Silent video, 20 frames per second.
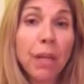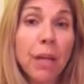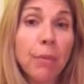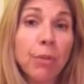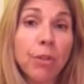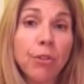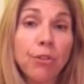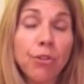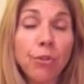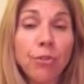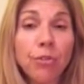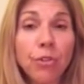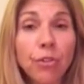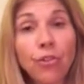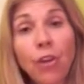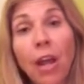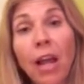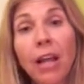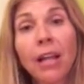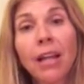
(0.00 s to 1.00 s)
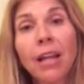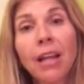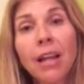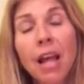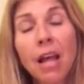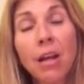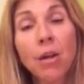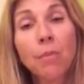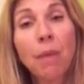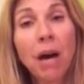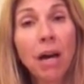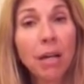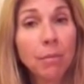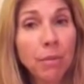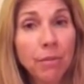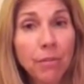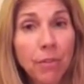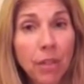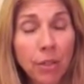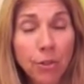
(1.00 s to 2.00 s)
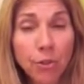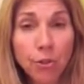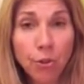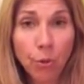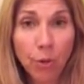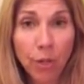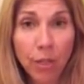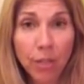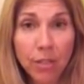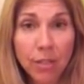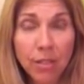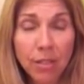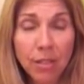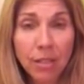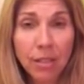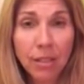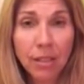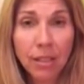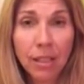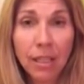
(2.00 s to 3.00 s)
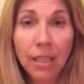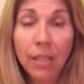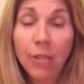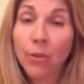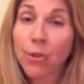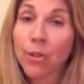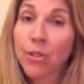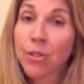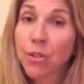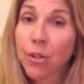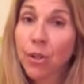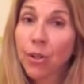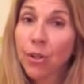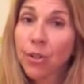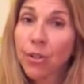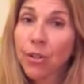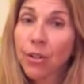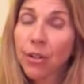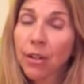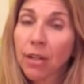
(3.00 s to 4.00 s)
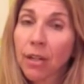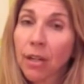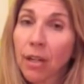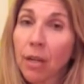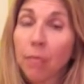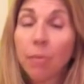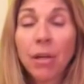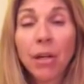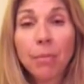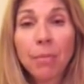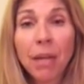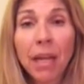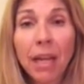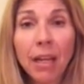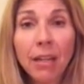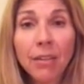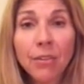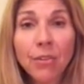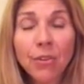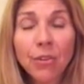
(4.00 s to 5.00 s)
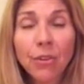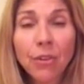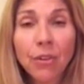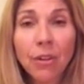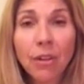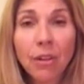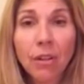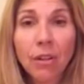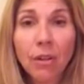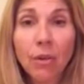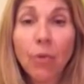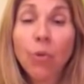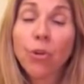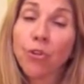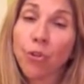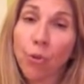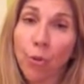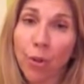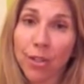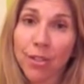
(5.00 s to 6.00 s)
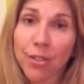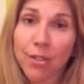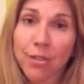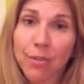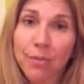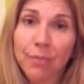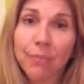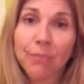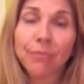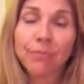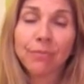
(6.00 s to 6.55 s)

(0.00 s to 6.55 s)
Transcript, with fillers: be able to choose a jacket and a bottom of their choice, either a skirt, a pair of pants, or shorts.